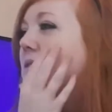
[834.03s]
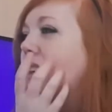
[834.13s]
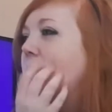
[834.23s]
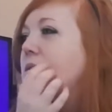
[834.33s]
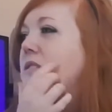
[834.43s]

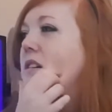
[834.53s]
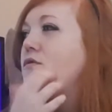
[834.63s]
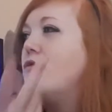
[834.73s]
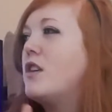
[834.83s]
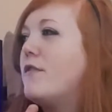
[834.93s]
he was
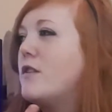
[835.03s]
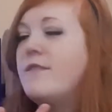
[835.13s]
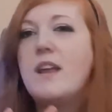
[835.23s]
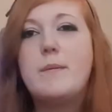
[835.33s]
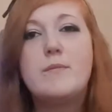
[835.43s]
done Recovering of
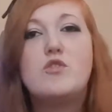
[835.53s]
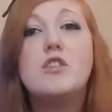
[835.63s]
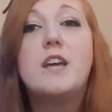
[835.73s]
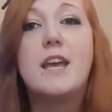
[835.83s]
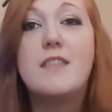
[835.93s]
an Animal
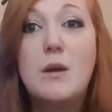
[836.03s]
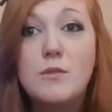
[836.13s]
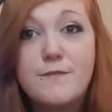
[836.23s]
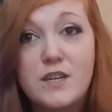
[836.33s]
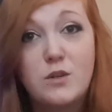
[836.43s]
Junkie, and that
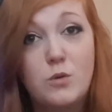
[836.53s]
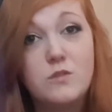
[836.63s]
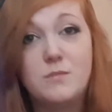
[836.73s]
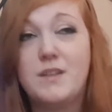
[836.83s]
was freaking awesome.